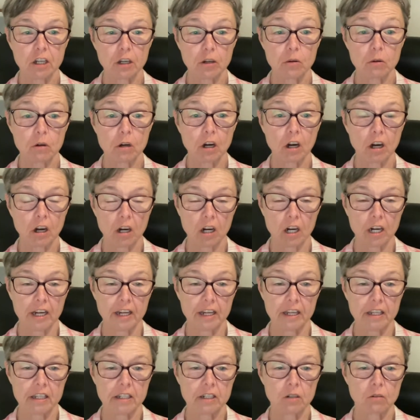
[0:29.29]
goat
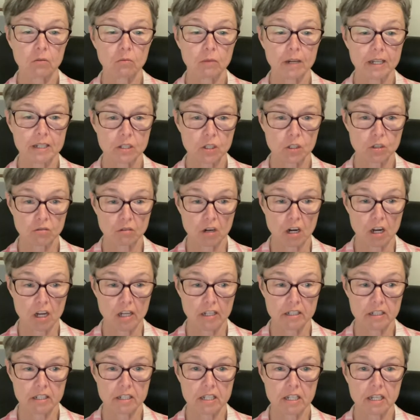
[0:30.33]
curry in a
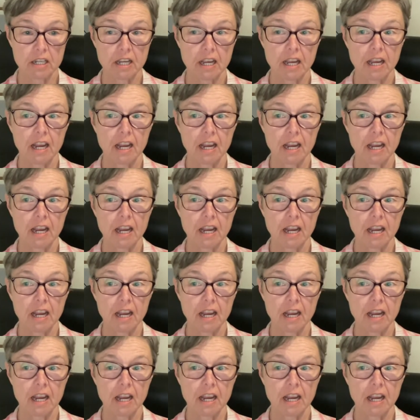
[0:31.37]
restaurant